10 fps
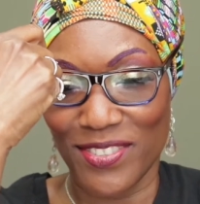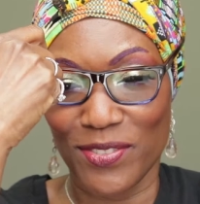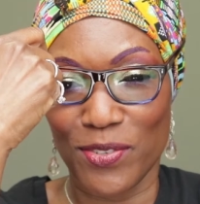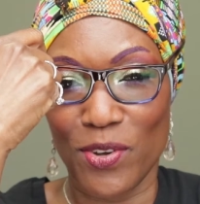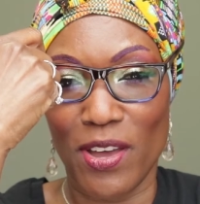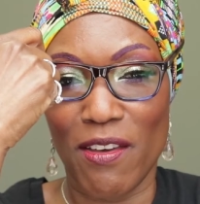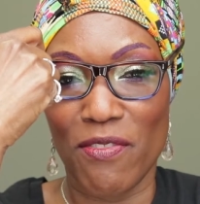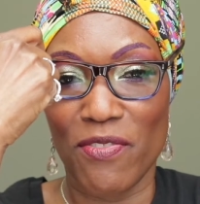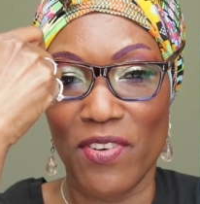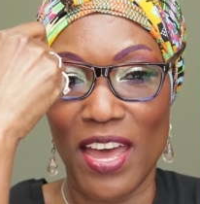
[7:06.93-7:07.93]
For a
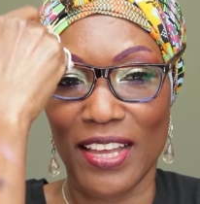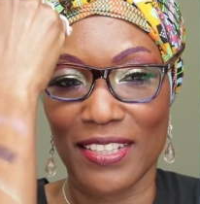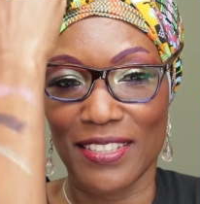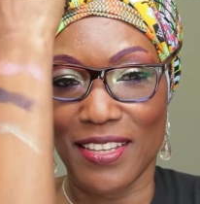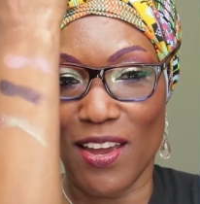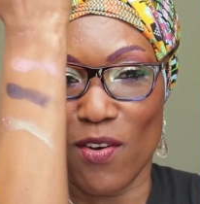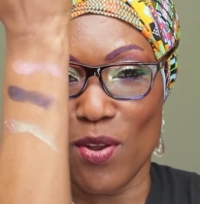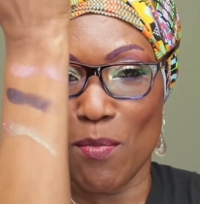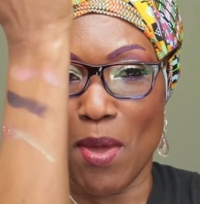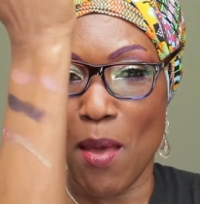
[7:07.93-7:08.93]
fact, I
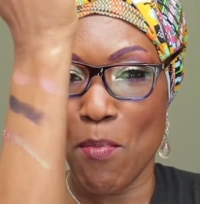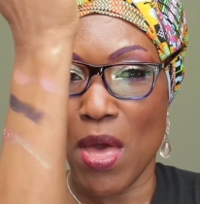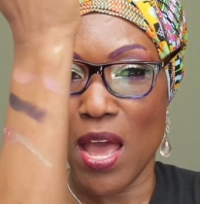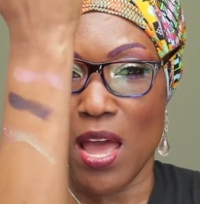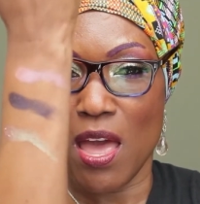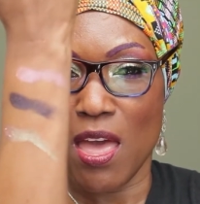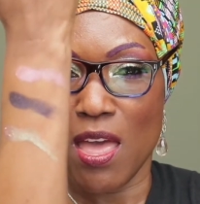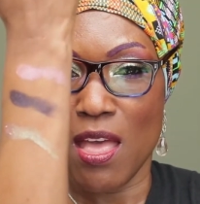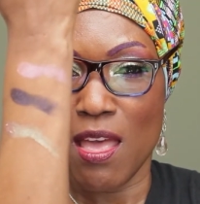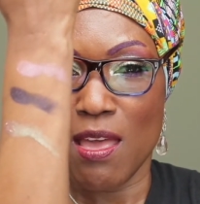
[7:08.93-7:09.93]
remember
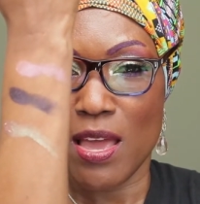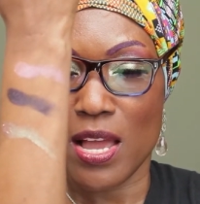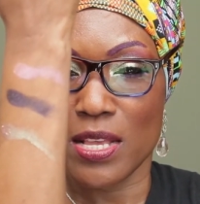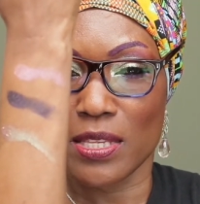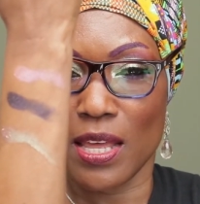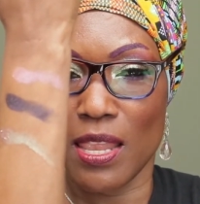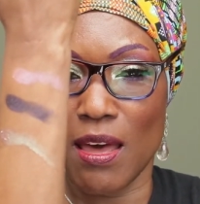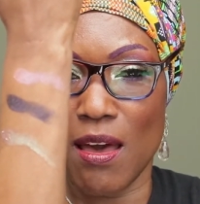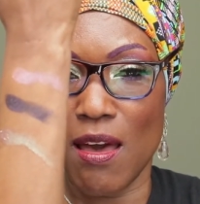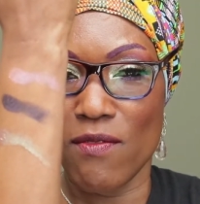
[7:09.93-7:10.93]
because I
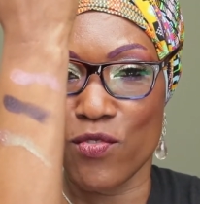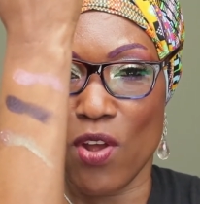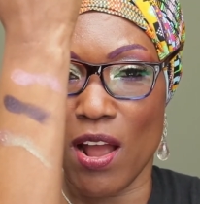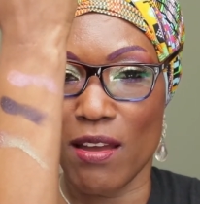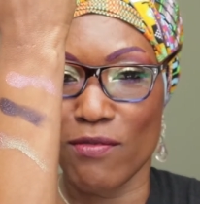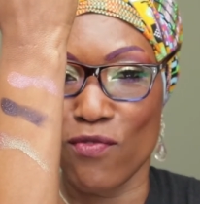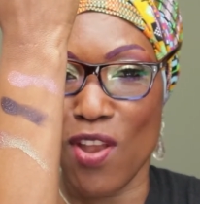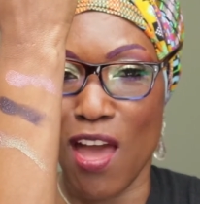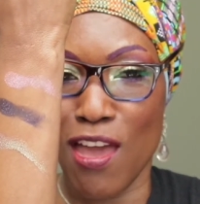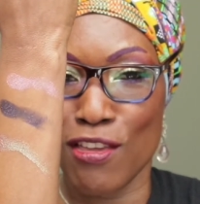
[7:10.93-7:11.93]
love
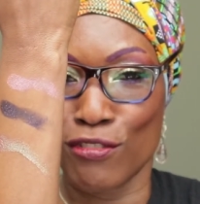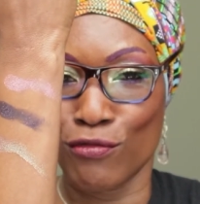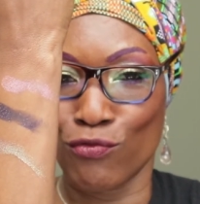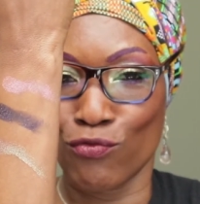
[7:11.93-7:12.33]
Dragonfly.